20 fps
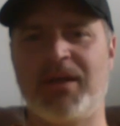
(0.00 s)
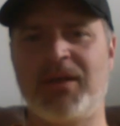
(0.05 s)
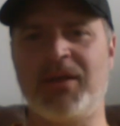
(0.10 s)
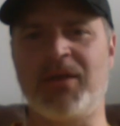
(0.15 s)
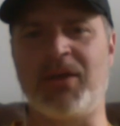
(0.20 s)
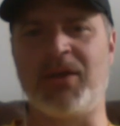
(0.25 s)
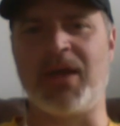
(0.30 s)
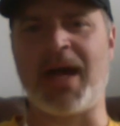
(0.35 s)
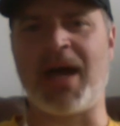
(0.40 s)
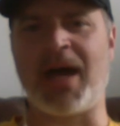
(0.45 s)

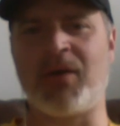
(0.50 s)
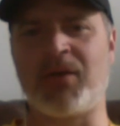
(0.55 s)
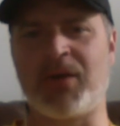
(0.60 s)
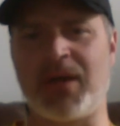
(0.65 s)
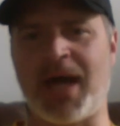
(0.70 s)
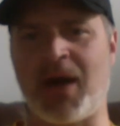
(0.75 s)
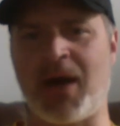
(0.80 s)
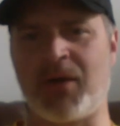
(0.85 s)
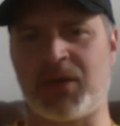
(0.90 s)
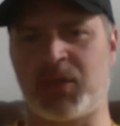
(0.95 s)
you know how to
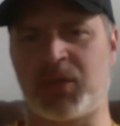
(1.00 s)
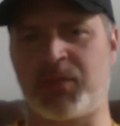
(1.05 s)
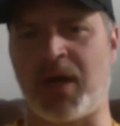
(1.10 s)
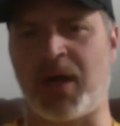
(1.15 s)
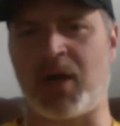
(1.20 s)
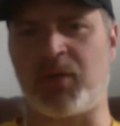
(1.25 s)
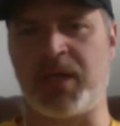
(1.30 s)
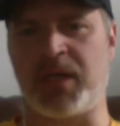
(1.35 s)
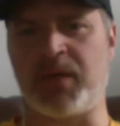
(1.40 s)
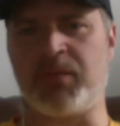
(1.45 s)
how to
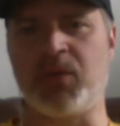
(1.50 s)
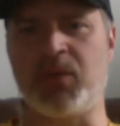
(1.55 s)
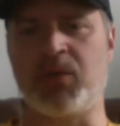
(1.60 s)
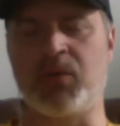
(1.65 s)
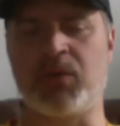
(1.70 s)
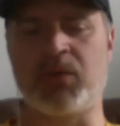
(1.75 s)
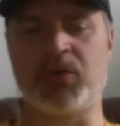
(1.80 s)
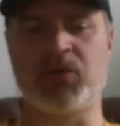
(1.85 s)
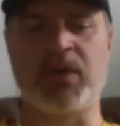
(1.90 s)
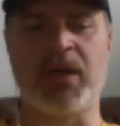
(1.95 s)
spot people
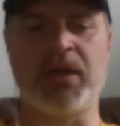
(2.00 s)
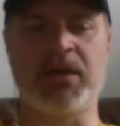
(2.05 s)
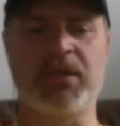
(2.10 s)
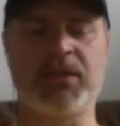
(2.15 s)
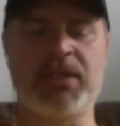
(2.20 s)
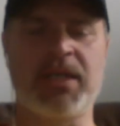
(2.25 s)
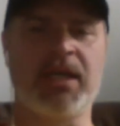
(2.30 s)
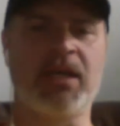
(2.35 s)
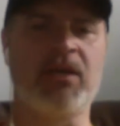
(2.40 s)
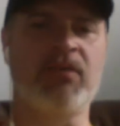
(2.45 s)
who are trying to
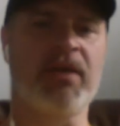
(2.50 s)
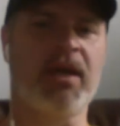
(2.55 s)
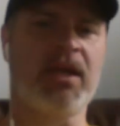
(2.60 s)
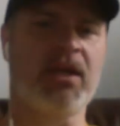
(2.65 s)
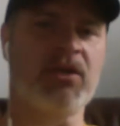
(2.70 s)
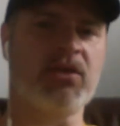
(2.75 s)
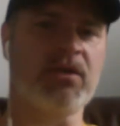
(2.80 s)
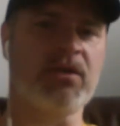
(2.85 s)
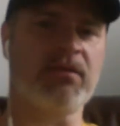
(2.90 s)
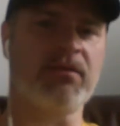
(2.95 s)
take
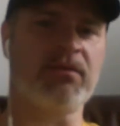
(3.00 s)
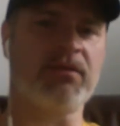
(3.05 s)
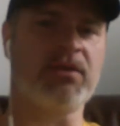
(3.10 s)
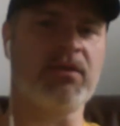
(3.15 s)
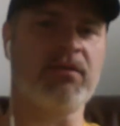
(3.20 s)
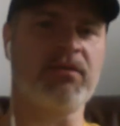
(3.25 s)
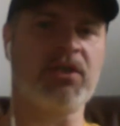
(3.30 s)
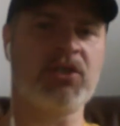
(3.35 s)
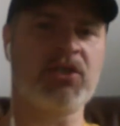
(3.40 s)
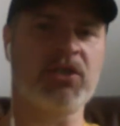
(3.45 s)
advantage of
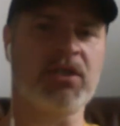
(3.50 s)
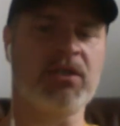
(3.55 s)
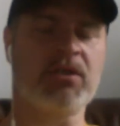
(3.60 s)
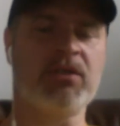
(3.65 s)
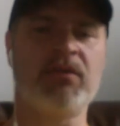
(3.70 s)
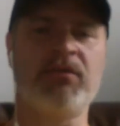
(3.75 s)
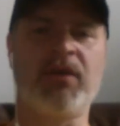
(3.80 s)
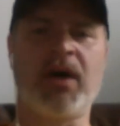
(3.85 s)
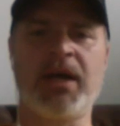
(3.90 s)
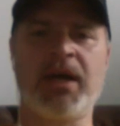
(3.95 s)
division
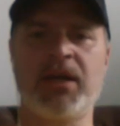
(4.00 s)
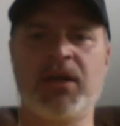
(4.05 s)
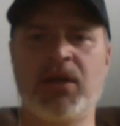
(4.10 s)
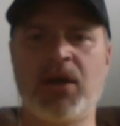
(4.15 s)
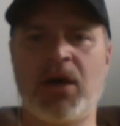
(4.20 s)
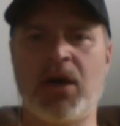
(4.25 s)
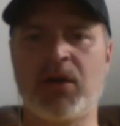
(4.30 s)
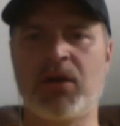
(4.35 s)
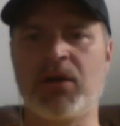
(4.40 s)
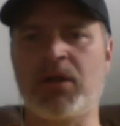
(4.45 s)
divide and
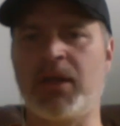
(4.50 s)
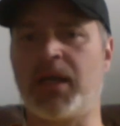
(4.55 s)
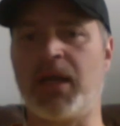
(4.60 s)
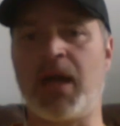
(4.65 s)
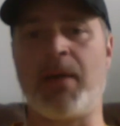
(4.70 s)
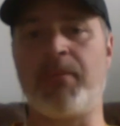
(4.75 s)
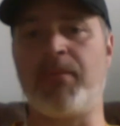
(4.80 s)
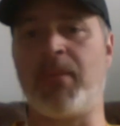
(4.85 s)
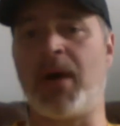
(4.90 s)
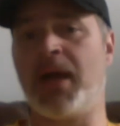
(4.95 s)
conquer like
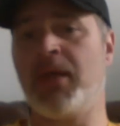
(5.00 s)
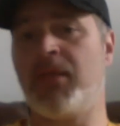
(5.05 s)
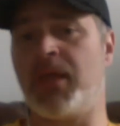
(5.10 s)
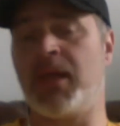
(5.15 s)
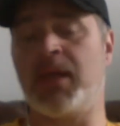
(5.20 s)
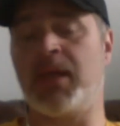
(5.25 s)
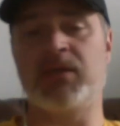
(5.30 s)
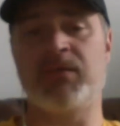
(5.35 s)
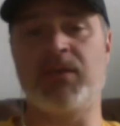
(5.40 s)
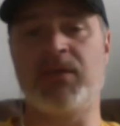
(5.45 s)
uh, my
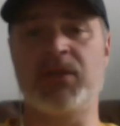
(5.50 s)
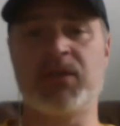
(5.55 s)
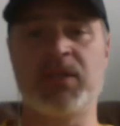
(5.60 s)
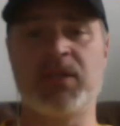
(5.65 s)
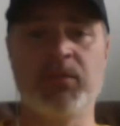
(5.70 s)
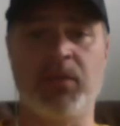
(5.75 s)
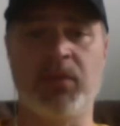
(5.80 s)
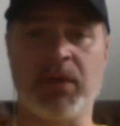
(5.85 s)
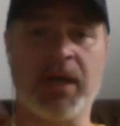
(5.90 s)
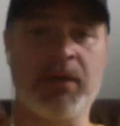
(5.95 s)
thing is very
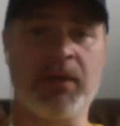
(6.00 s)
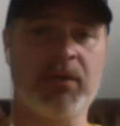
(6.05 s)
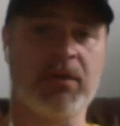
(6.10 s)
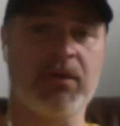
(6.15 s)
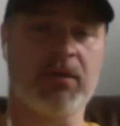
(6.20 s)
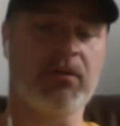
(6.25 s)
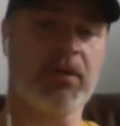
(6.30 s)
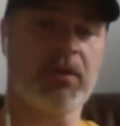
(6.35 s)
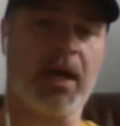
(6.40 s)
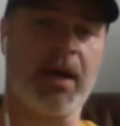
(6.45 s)
simple i would
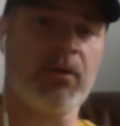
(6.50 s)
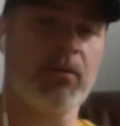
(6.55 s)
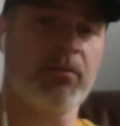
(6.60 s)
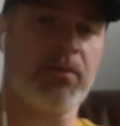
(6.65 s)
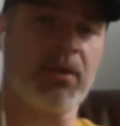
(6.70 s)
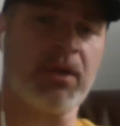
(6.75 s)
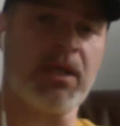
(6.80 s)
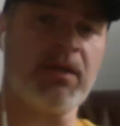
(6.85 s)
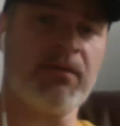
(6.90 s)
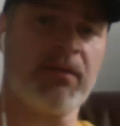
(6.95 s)
i don't
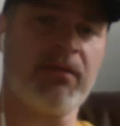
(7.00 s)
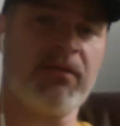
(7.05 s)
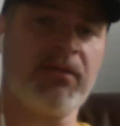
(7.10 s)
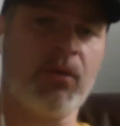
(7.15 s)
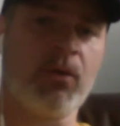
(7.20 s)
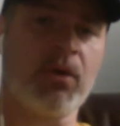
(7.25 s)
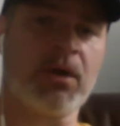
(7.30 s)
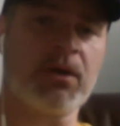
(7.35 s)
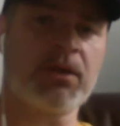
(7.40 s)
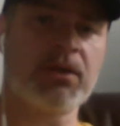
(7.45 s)
believe in
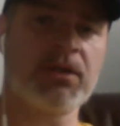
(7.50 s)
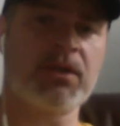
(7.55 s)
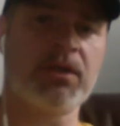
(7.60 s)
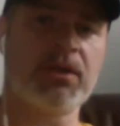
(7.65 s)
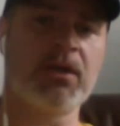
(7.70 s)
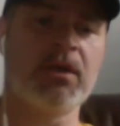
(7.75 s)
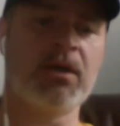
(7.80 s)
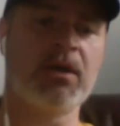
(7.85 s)
force